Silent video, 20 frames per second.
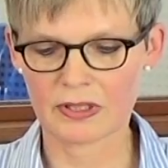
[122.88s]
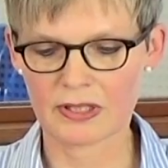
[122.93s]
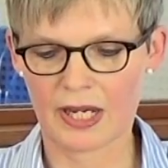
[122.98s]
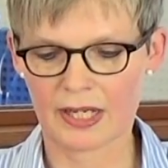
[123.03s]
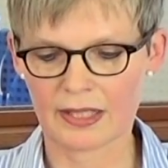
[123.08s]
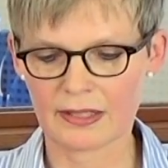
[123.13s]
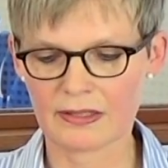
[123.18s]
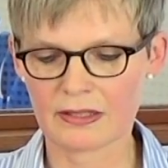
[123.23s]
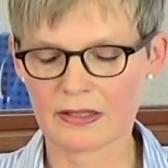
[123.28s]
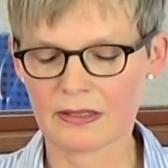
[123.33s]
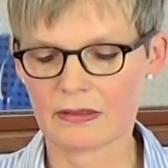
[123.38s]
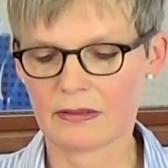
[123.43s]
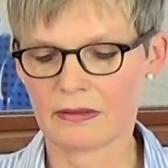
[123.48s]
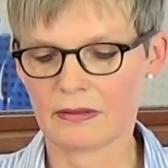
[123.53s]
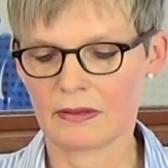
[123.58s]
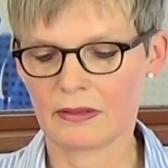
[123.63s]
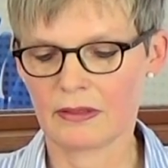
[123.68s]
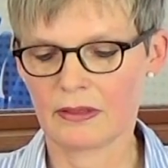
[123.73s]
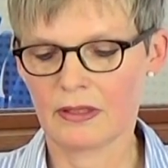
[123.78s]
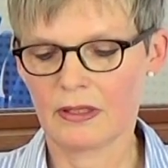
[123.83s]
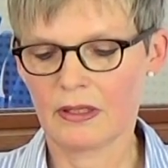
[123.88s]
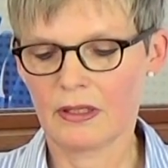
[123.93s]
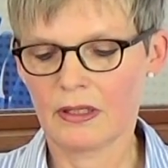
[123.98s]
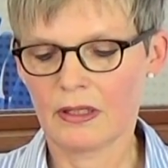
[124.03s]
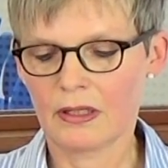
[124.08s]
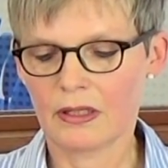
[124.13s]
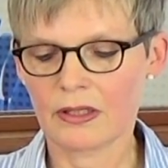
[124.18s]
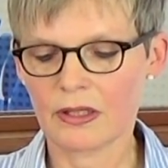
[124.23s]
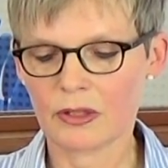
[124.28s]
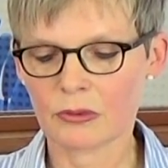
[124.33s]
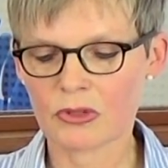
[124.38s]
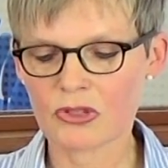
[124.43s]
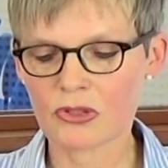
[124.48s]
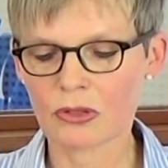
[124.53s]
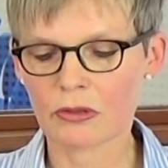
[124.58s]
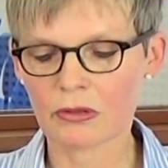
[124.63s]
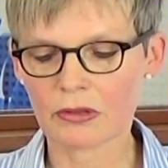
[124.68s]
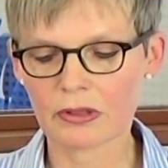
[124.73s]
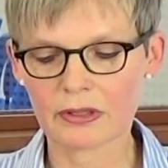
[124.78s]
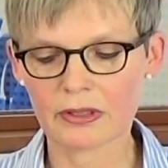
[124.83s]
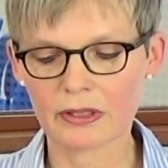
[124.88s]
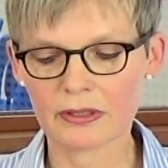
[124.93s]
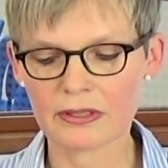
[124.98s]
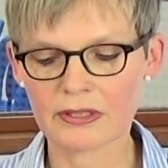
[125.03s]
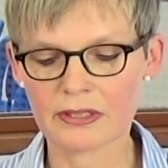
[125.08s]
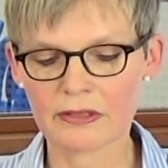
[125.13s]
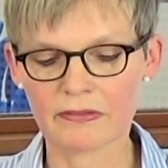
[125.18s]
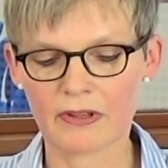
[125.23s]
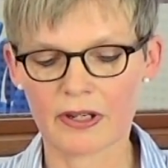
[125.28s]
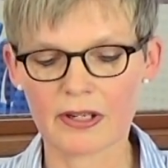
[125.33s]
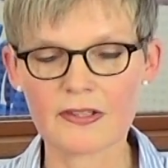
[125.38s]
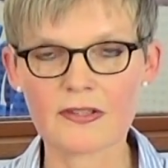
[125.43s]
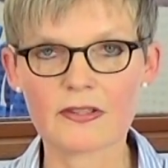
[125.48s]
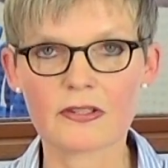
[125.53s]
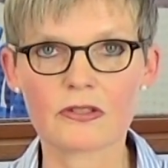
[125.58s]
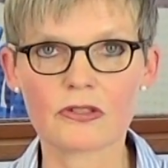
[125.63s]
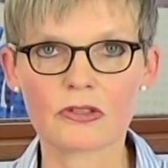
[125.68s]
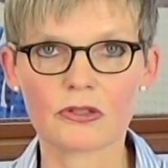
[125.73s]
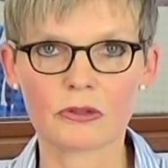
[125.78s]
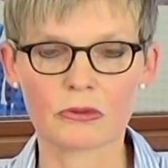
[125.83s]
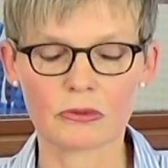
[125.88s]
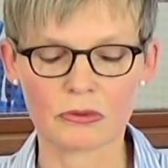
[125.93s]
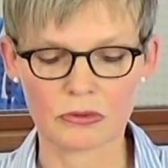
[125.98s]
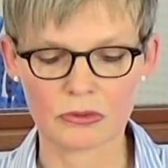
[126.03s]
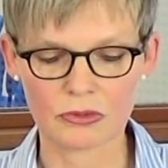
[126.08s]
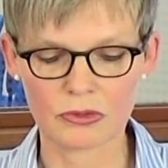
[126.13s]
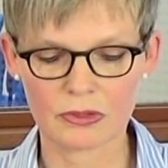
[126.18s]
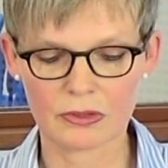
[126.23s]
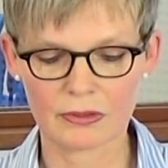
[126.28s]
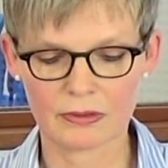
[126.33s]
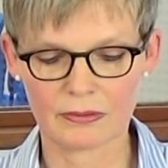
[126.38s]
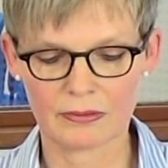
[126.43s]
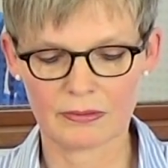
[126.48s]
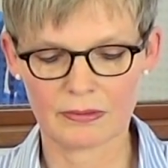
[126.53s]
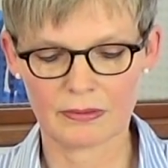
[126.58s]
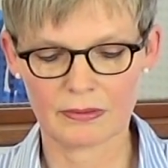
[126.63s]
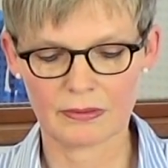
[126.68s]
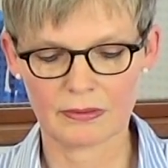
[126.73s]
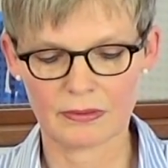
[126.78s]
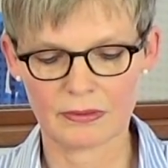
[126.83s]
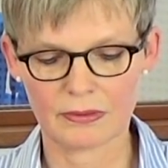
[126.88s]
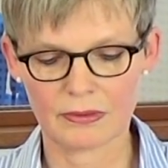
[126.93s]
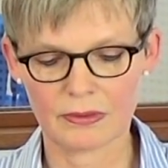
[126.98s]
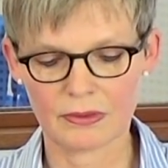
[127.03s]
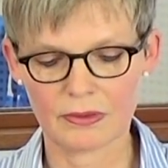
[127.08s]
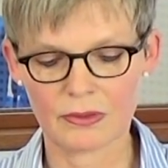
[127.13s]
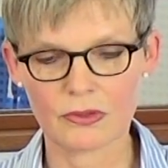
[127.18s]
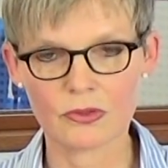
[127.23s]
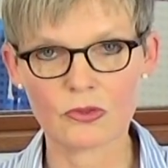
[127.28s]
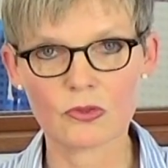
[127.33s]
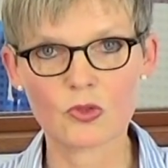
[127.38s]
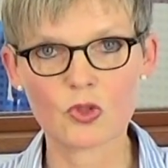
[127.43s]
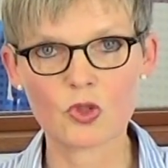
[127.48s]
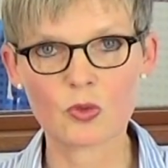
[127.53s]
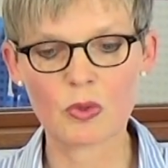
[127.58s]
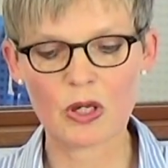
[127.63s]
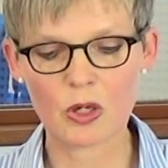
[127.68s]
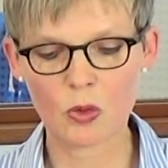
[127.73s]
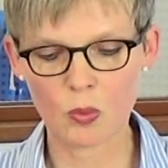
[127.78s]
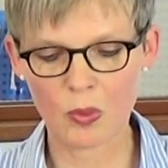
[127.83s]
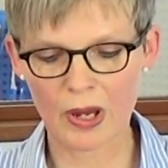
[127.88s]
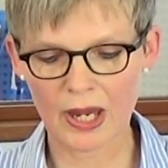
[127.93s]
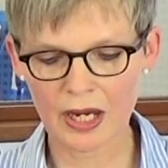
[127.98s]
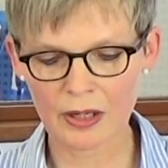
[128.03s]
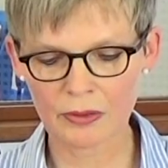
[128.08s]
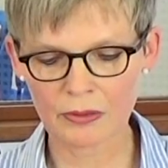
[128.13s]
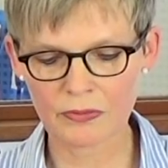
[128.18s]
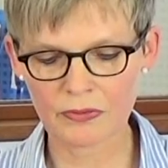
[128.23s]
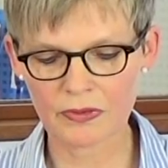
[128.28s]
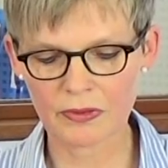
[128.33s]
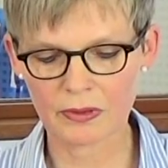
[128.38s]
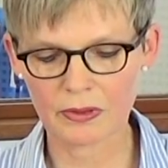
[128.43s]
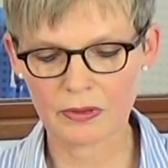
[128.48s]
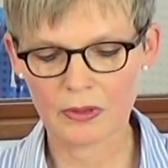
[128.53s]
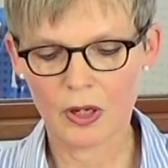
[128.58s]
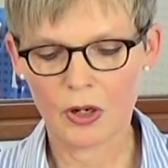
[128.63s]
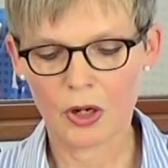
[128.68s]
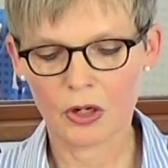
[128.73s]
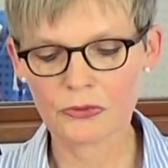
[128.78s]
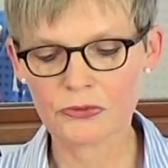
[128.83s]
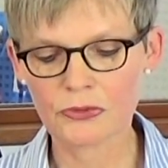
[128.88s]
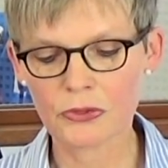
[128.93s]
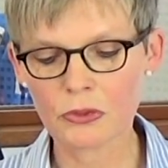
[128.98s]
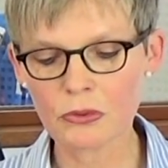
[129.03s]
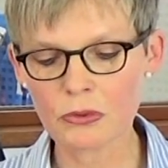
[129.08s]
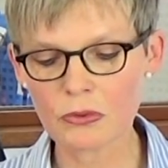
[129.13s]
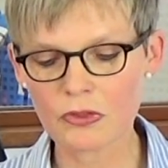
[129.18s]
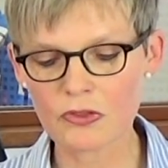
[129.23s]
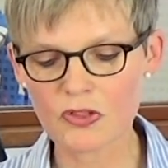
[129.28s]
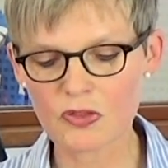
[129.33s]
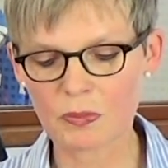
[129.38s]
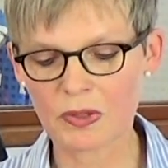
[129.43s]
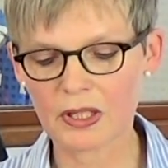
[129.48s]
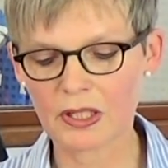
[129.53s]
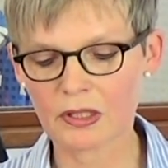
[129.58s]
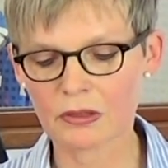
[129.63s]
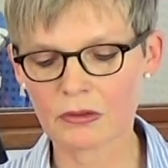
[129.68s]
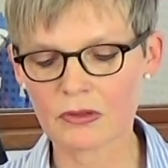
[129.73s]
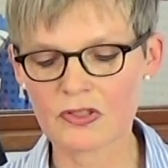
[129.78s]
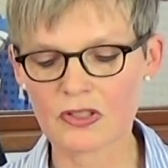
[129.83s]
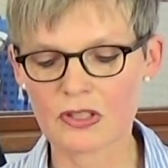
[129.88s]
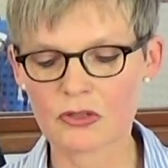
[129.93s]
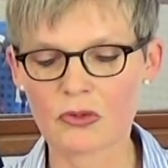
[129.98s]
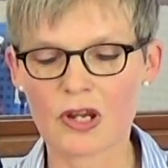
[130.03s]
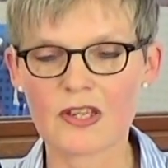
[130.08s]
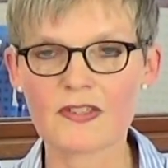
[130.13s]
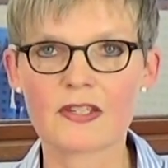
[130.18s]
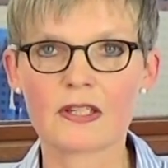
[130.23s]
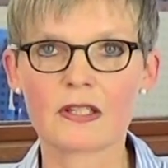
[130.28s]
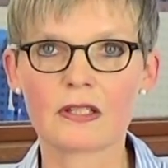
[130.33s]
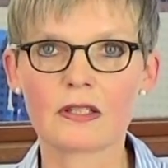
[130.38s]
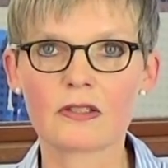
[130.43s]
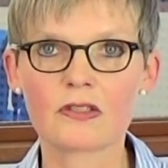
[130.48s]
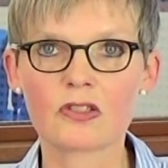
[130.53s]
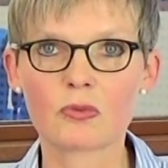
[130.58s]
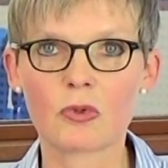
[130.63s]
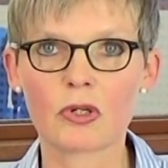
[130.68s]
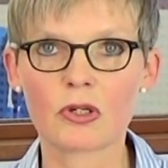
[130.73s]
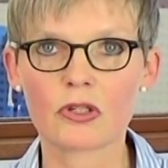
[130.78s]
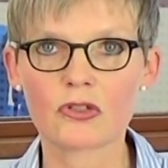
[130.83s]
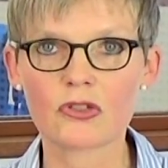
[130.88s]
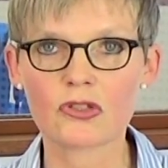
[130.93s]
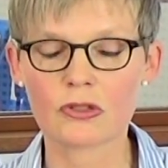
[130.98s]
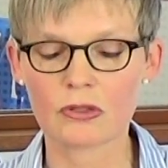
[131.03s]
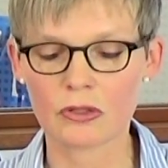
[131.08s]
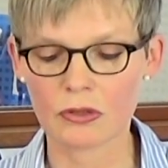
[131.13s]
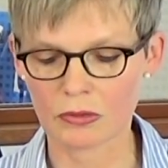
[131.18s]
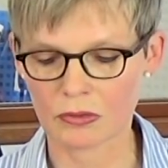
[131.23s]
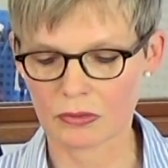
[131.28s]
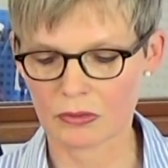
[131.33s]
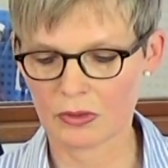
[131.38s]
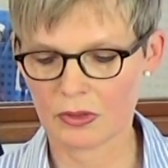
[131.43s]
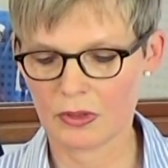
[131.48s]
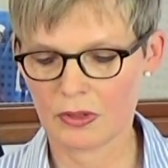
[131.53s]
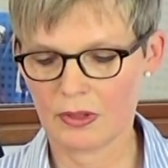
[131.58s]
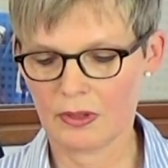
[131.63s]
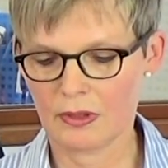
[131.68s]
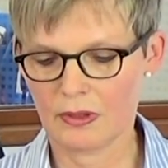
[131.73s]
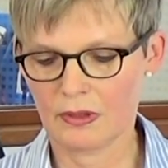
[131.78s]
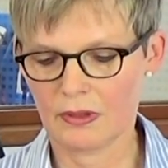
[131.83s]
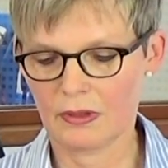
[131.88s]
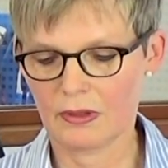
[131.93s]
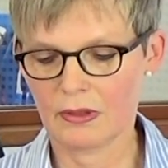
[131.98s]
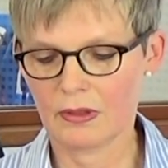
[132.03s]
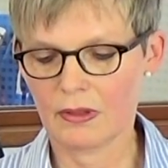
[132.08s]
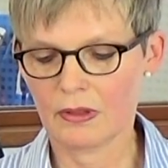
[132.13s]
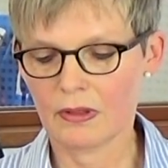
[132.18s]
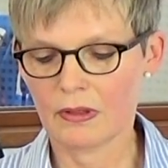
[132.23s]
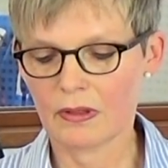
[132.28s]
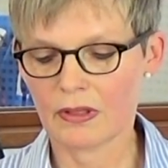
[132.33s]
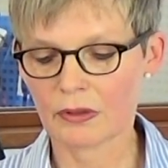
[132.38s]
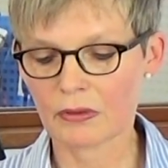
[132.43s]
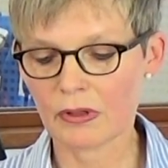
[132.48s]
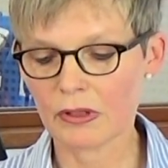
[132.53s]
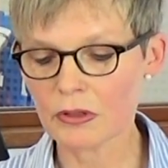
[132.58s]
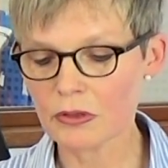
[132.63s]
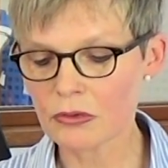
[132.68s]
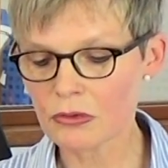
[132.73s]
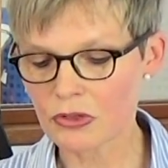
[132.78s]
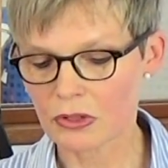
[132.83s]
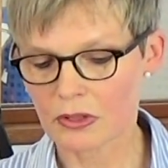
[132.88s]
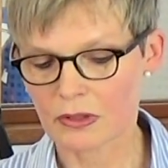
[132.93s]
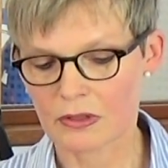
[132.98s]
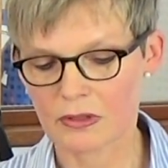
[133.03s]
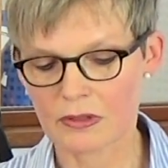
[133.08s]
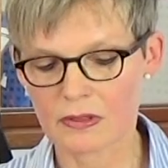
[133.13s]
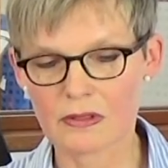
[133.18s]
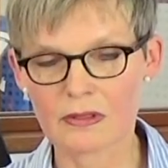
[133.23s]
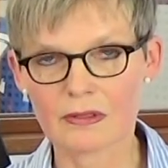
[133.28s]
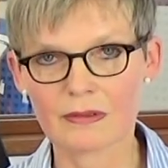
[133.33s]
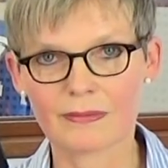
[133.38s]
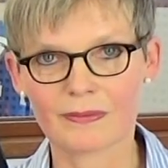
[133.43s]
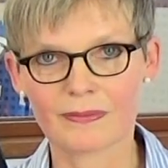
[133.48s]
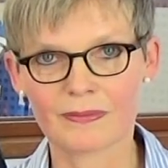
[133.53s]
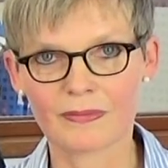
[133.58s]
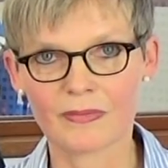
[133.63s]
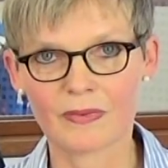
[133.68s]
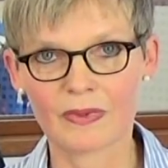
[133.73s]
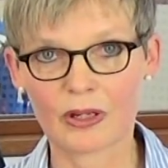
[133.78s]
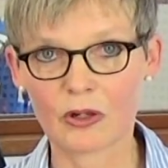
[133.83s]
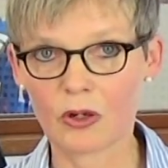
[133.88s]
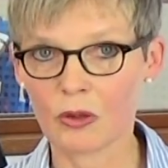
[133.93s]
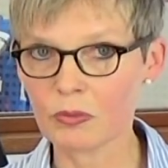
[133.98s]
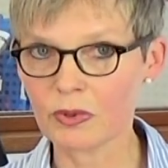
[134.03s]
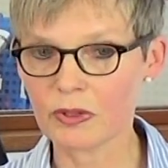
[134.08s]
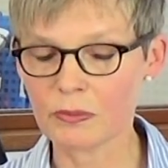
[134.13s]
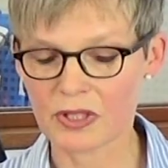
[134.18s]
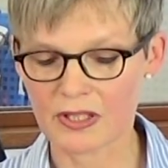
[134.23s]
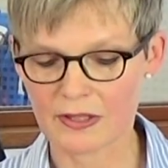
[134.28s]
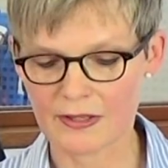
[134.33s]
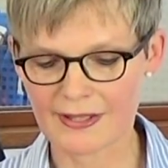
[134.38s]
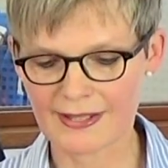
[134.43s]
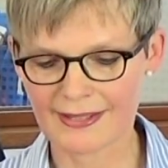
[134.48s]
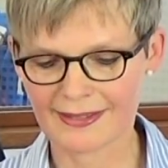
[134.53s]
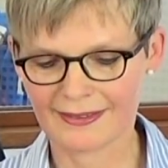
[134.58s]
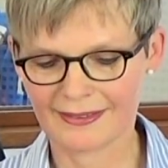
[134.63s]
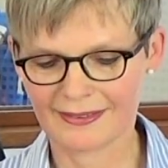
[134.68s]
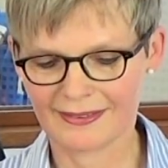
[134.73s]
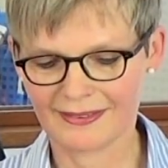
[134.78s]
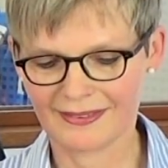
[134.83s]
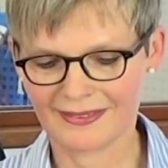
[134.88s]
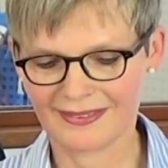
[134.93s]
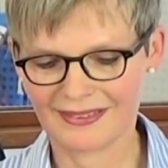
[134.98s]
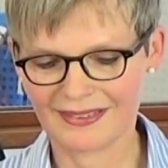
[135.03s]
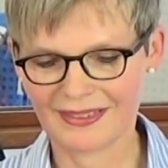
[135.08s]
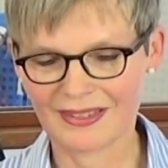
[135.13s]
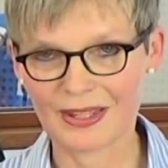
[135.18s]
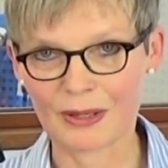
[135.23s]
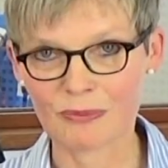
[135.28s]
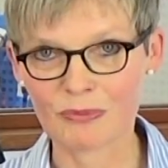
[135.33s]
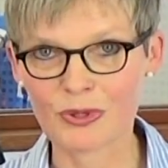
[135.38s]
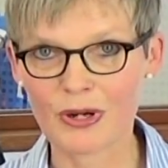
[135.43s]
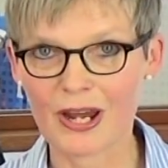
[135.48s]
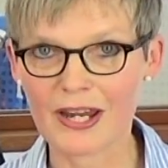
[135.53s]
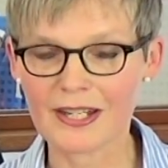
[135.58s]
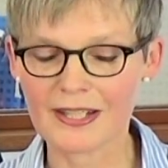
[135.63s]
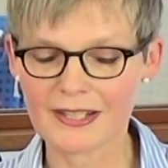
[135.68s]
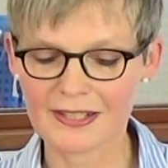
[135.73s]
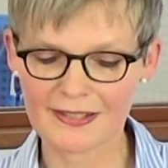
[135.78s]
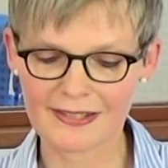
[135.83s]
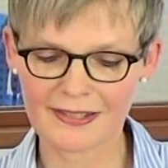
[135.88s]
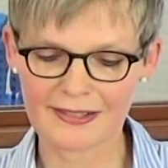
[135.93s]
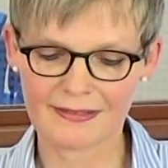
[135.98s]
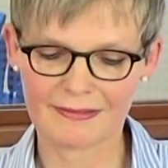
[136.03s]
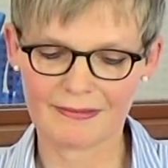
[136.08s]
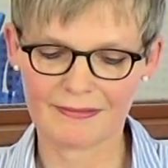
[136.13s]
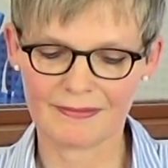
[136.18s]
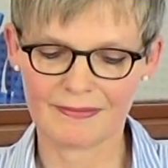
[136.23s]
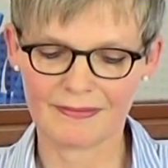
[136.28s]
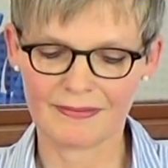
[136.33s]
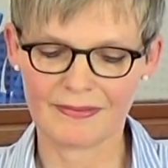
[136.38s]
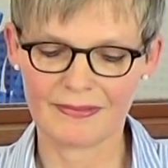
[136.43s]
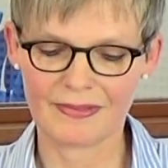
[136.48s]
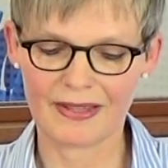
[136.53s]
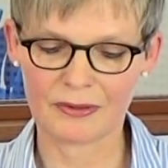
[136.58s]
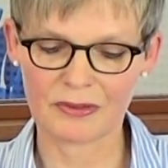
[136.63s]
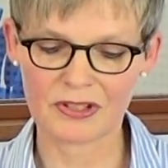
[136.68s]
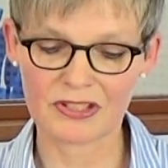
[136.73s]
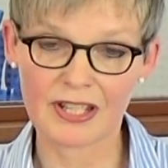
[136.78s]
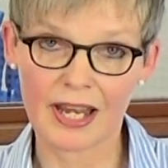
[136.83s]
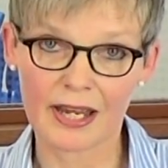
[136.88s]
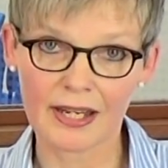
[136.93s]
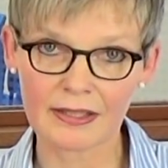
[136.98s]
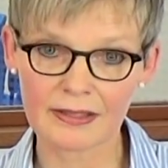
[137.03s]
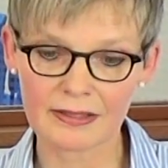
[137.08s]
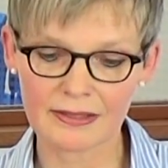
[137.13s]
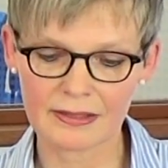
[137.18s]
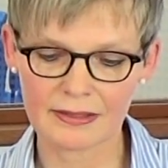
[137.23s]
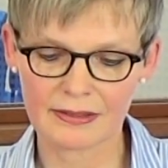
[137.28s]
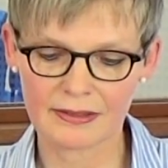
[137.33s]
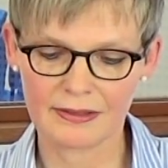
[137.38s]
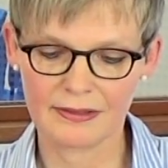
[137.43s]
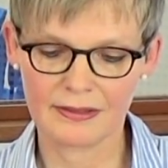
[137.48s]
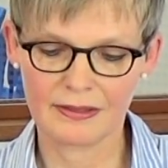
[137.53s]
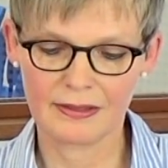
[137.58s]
text and the rhetorical devices used, to be aware of who the speaker is addressing his words to, their allusions, their compliments, their praise, their attacks,